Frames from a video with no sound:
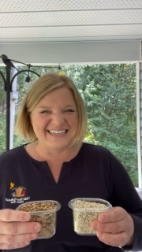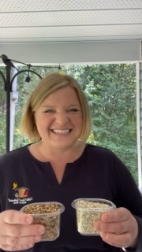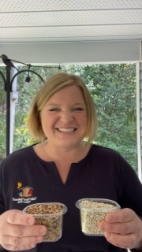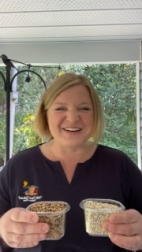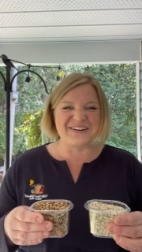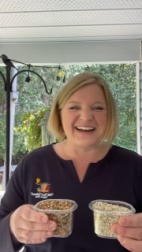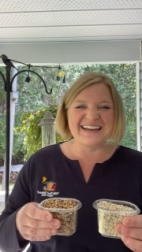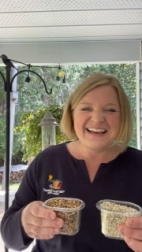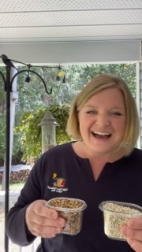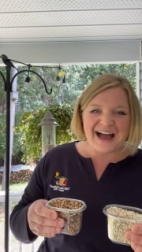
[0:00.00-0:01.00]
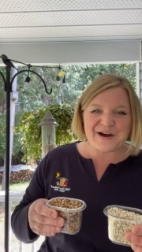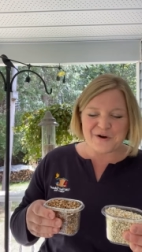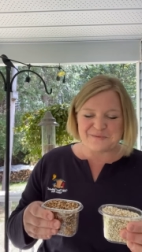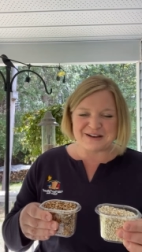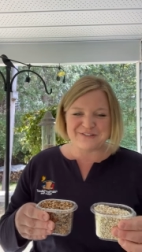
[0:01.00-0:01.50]
So I
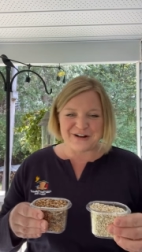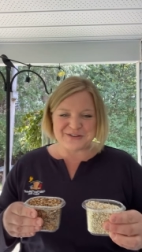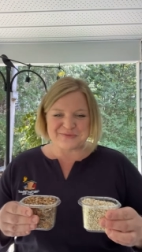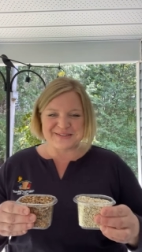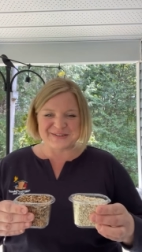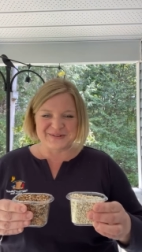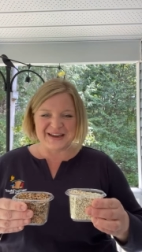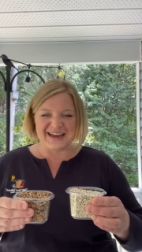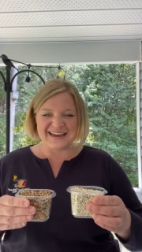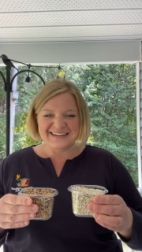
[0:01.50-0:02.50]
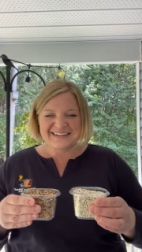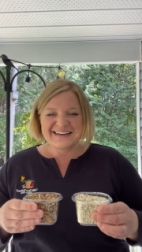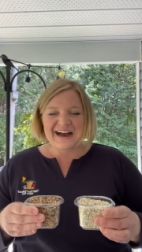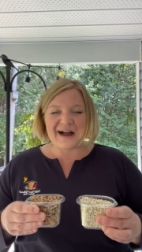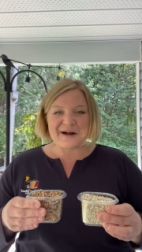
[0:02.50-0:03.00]
hope my volume is okay.
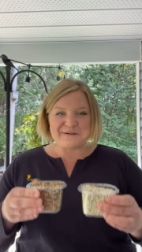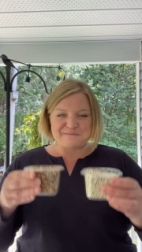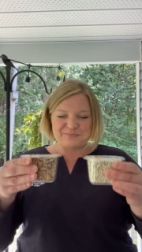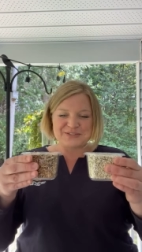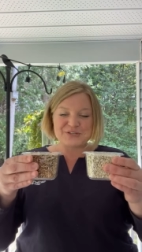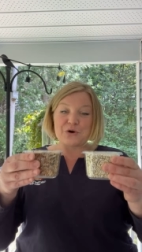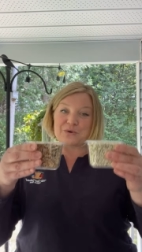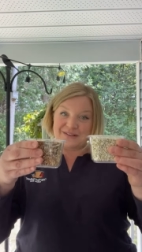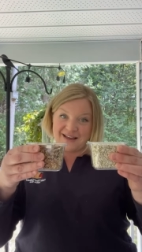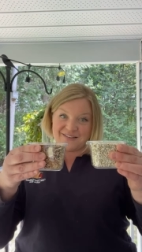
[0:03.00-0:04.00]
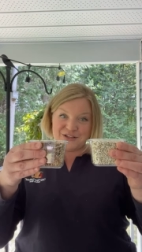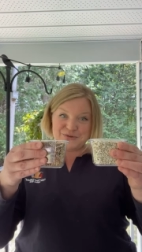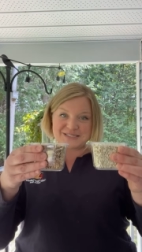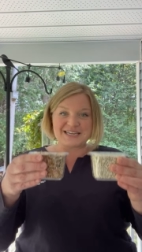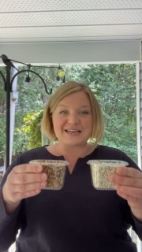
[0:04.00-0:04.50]
So
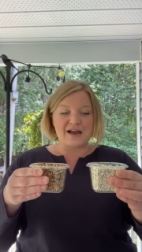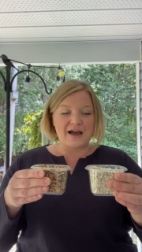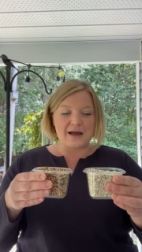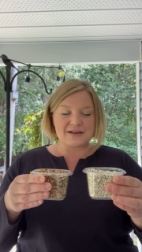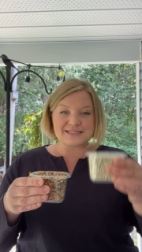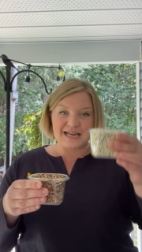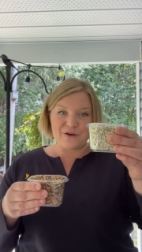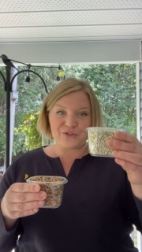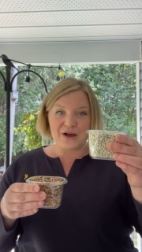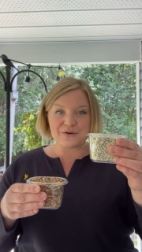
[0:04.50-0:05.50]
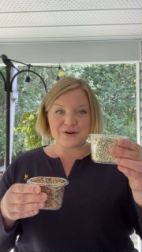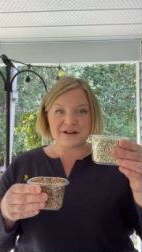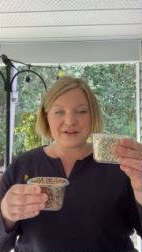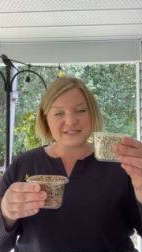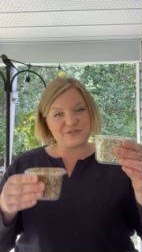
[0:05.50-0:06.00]
loose seed. Safflower
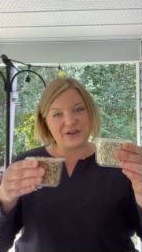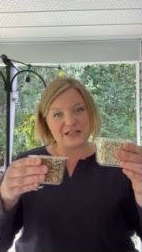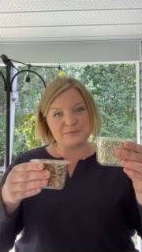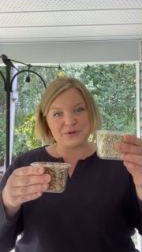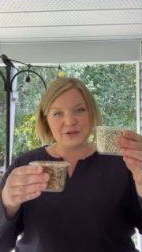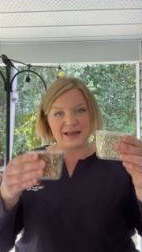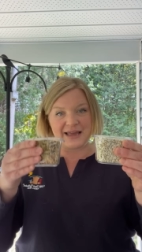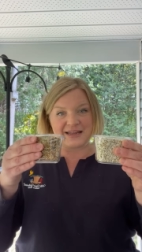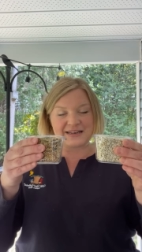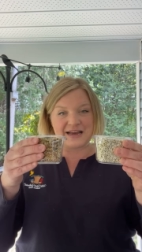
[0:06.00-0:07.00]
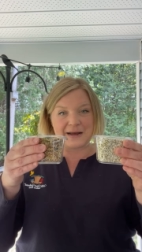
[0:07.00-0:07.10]
is available in